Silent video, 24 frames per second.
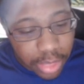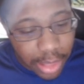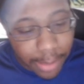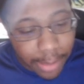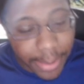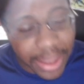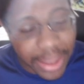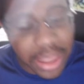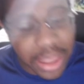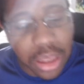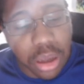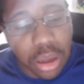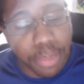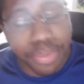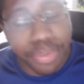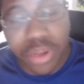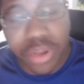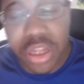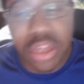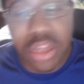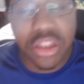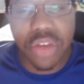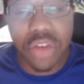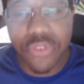making a
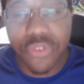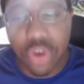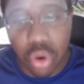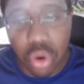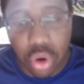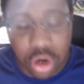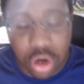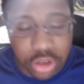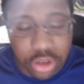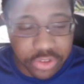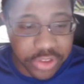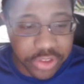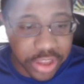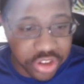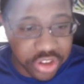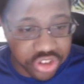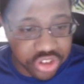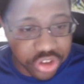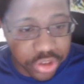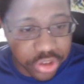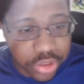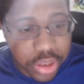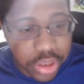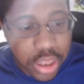completely different
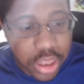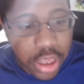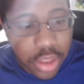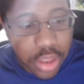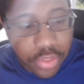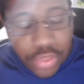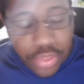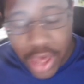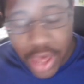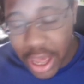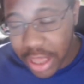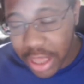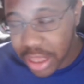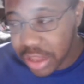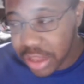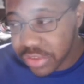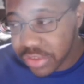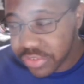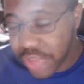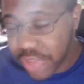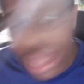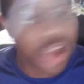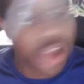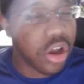organization that
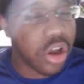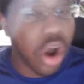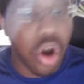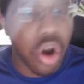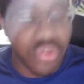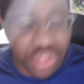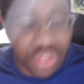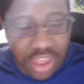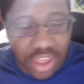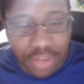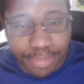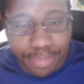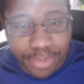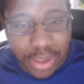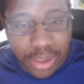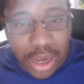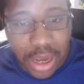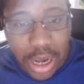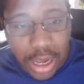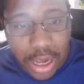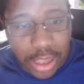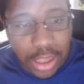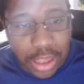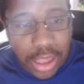is not called the
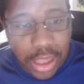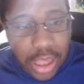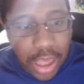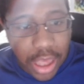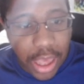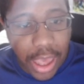FBI,